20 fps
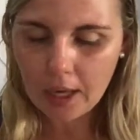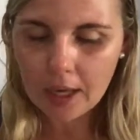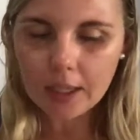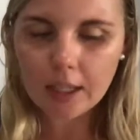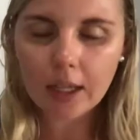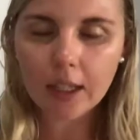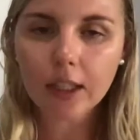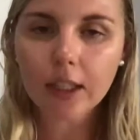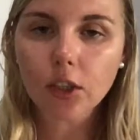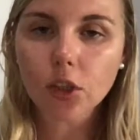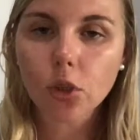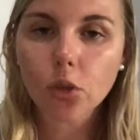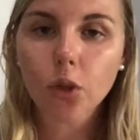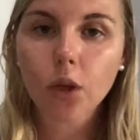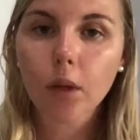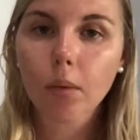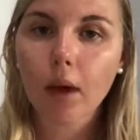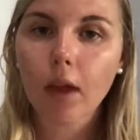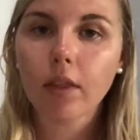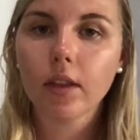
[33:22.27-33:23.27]
Now let's
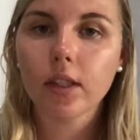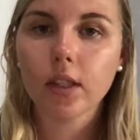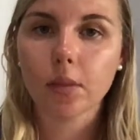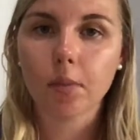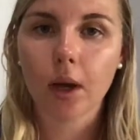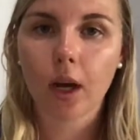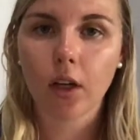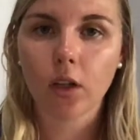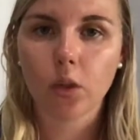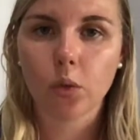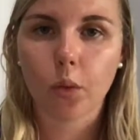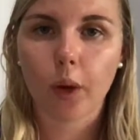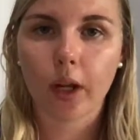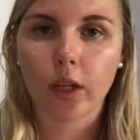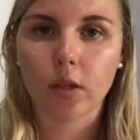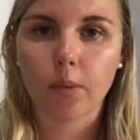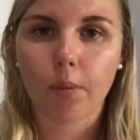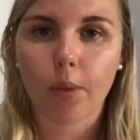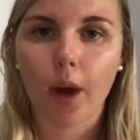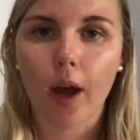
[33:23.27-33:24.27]
talk about the smartest way
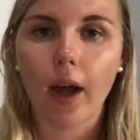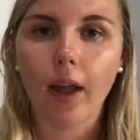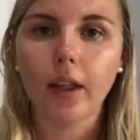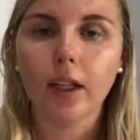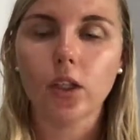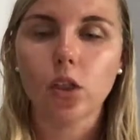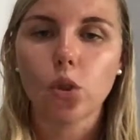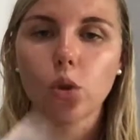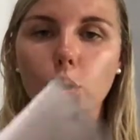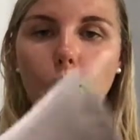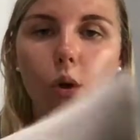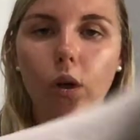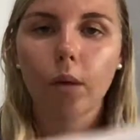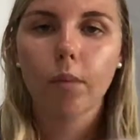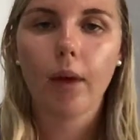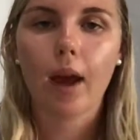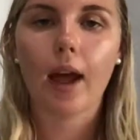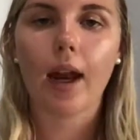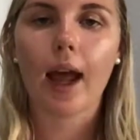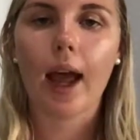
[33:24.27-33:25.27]
to buy. Let's talk
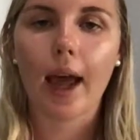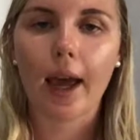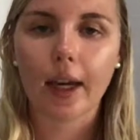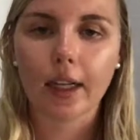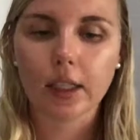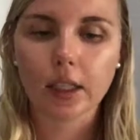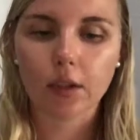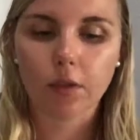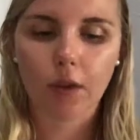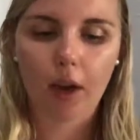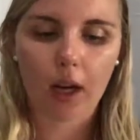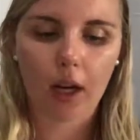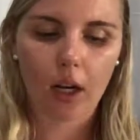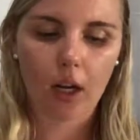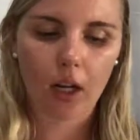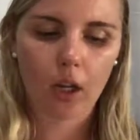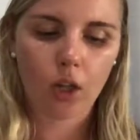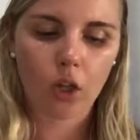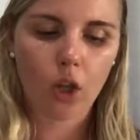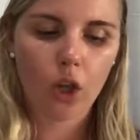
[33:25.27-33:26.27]
about
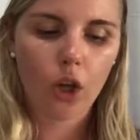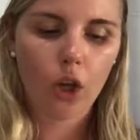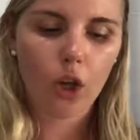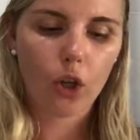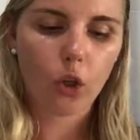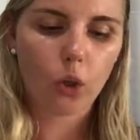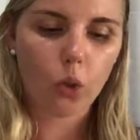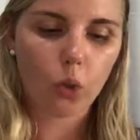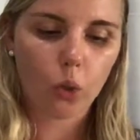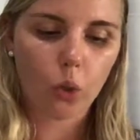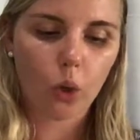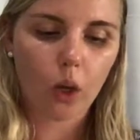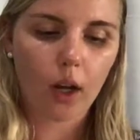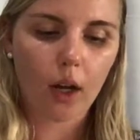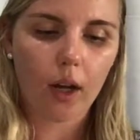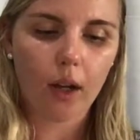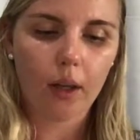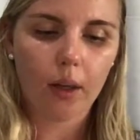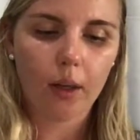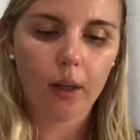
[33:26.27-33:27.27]
activating
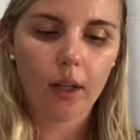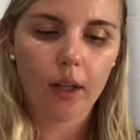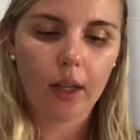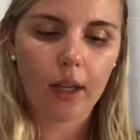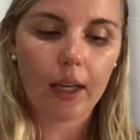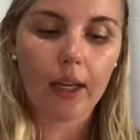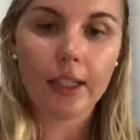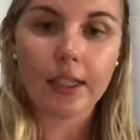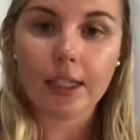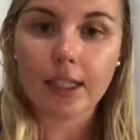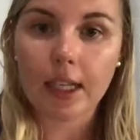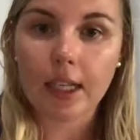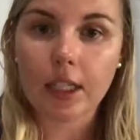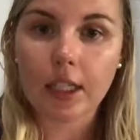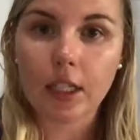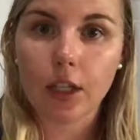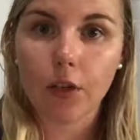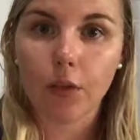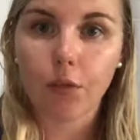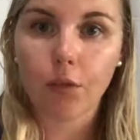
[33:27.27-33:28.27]
your
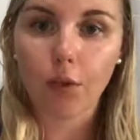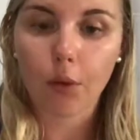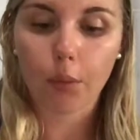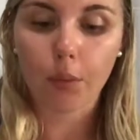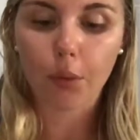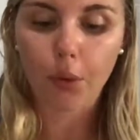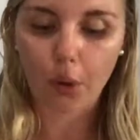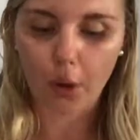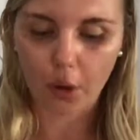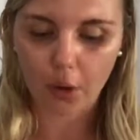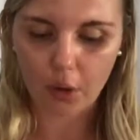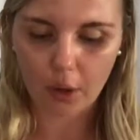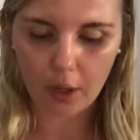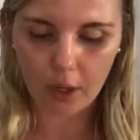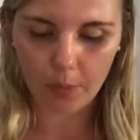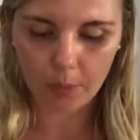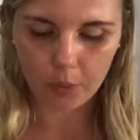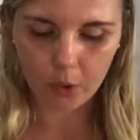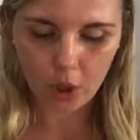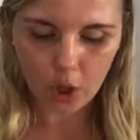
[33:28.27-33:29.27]
incentive
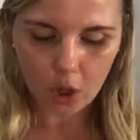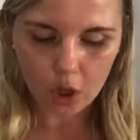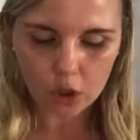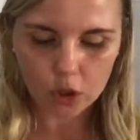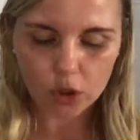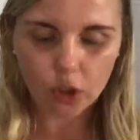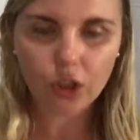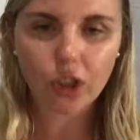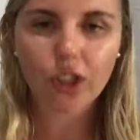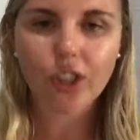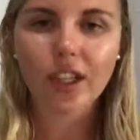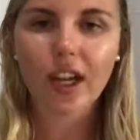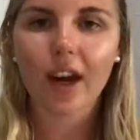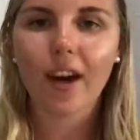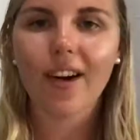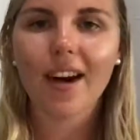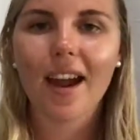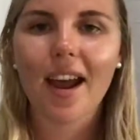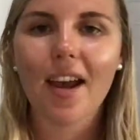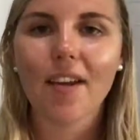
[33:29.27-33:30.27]
program. So
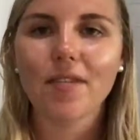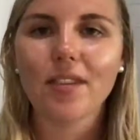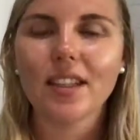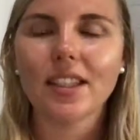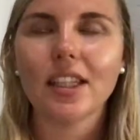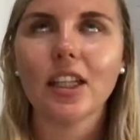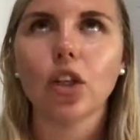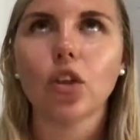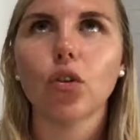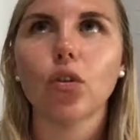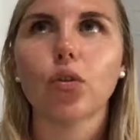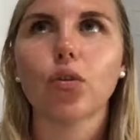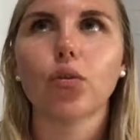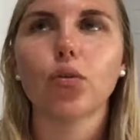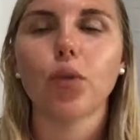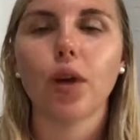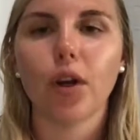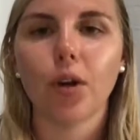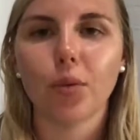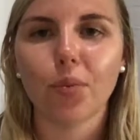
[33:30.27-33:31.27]
doTERRA have this
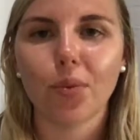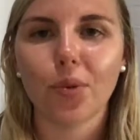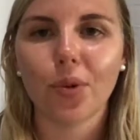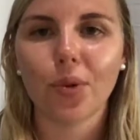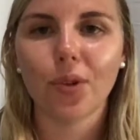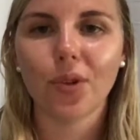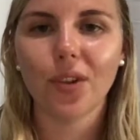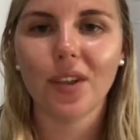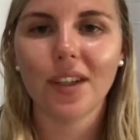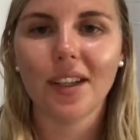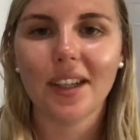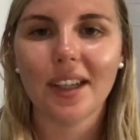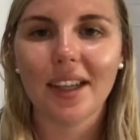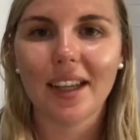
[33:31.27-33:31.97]
incredible